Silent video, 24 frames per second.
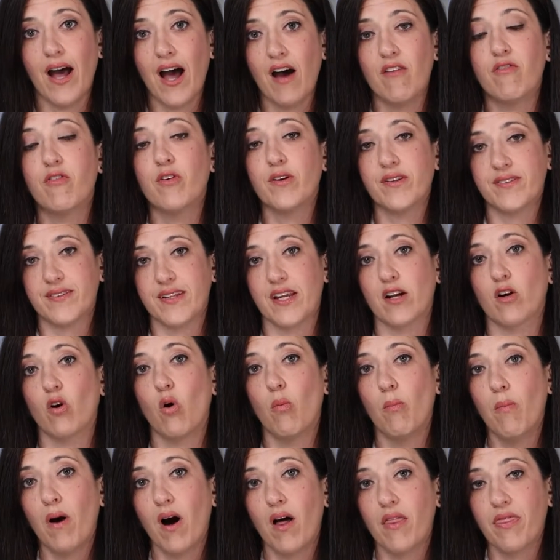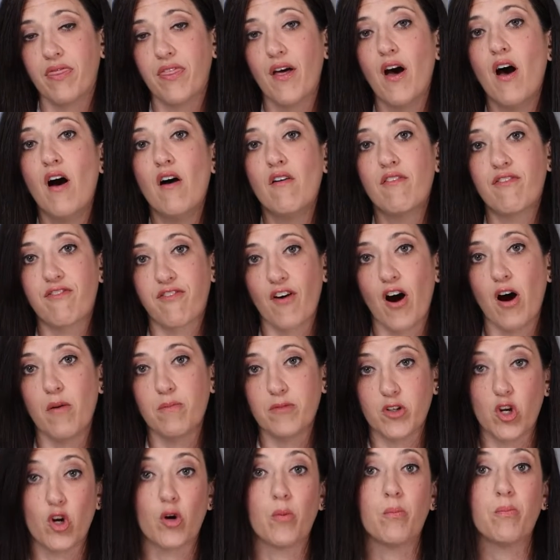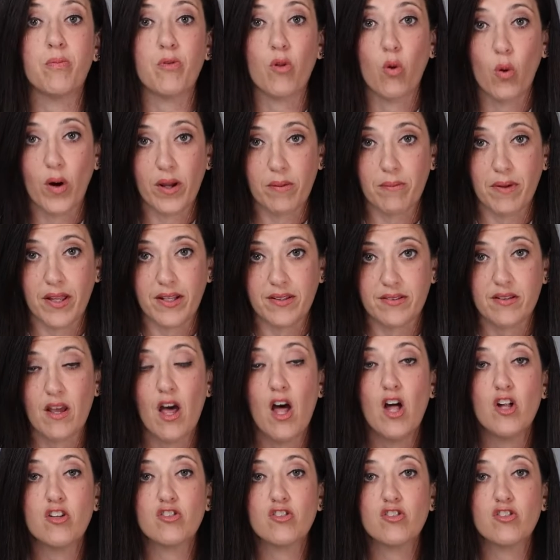every single month from your employment.